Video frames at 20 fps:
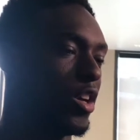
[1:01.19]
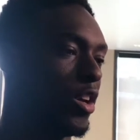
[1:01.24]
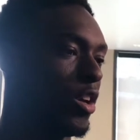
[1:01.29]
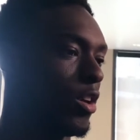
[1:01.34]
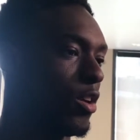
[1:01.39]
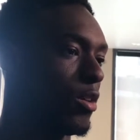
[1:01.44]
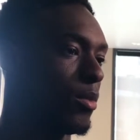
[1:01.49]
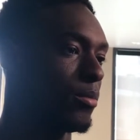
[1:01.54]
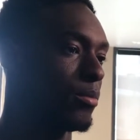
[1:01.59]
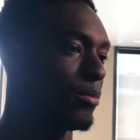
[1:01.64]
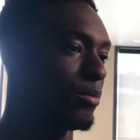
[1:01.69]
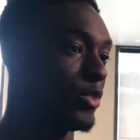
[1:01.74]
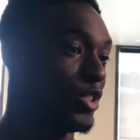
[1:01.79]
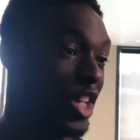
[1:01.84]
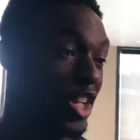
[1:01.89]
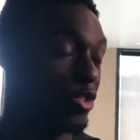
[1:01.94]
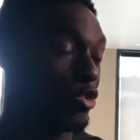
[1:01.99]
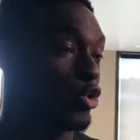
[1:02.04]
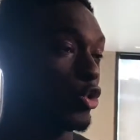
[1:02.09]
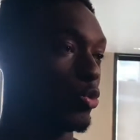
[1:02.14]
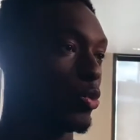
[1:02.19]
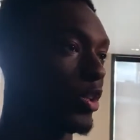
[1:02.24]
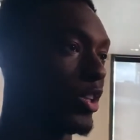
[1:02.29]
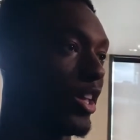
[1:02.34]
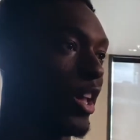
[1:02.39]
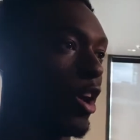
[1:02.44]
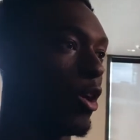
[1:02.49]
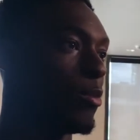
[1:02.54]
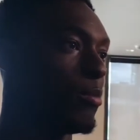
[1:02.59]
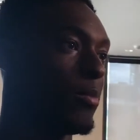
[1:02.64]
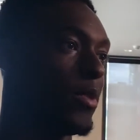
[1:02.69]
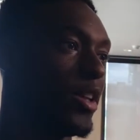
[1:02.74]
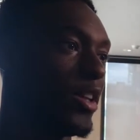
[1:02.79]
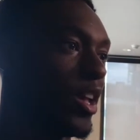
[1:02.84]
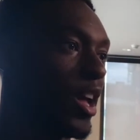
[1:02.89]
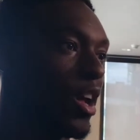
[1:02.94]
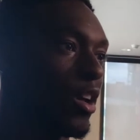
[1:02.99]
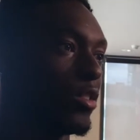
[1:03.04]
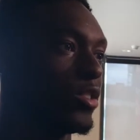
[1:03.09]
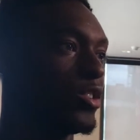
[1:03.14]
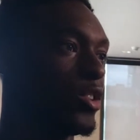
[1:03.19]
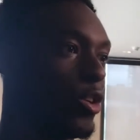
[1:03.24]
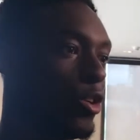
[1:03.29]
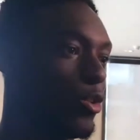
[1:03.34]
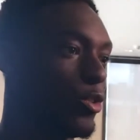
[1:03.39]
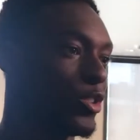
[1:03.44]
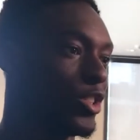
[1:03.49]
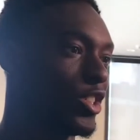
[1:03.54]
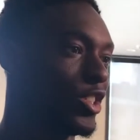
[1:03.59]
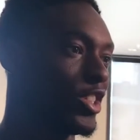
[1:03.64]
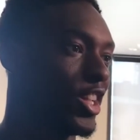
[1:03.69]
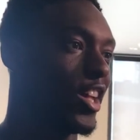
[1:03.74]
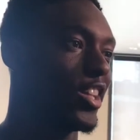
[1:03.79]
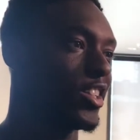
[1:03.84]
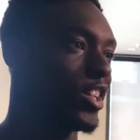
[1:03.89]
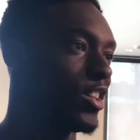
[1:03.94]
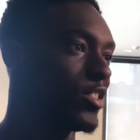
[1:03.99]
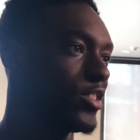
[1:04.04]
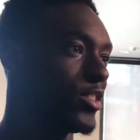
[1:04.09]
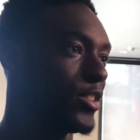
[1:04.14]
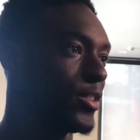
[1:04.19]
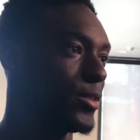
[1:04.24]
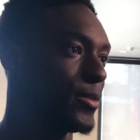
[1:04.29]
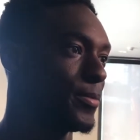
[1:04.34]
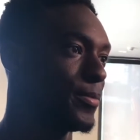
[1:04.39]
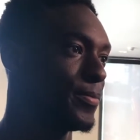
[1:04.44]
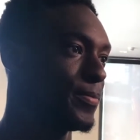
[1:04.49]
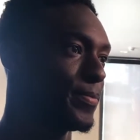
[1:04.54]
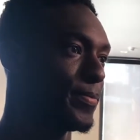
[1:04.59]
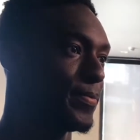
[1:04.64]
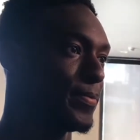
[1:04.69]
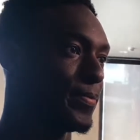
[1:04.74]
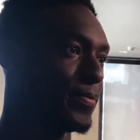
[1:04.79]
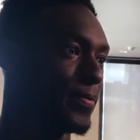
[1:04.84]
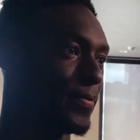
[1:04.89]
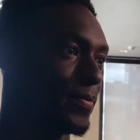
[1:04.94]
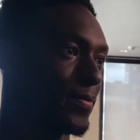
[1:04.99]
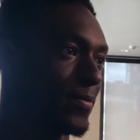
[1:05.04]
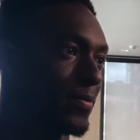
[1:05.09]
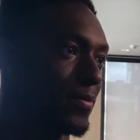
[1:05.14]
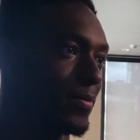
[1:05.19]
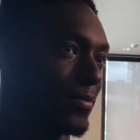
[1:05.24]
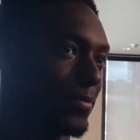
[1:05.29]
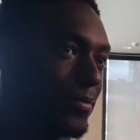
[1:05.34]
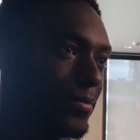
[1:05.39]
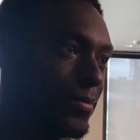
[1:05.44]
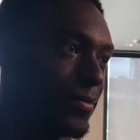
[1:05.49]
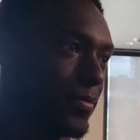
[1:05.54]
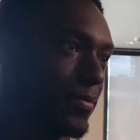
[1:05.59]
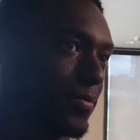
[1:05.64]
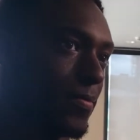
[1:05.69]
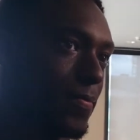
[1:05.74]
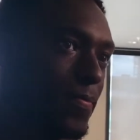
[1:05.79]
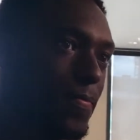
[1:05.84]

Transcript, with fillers: Um, that just really helped me out. So shout out to them go through the